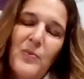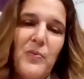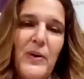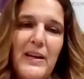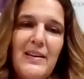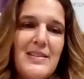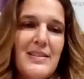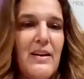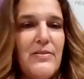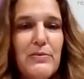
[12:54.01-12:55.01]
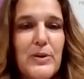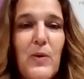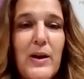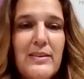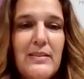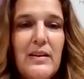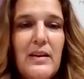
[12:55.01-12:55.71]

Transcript: we need to love everyone,